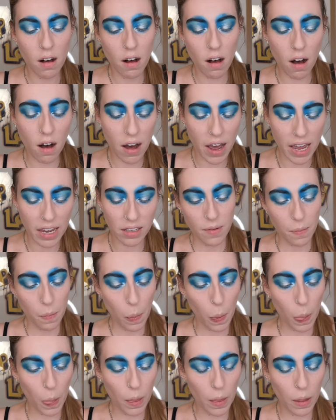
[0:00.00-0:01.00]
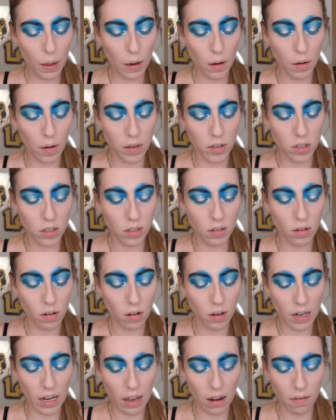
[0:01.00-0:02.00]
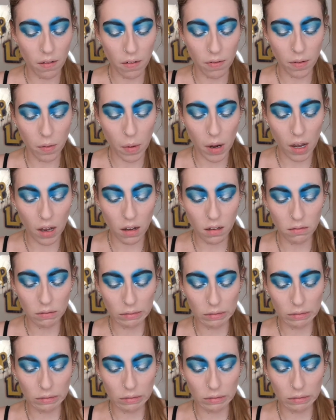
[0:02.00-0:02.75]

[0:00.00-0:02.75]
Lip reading: eye. Oh, I just got glitter everywhere.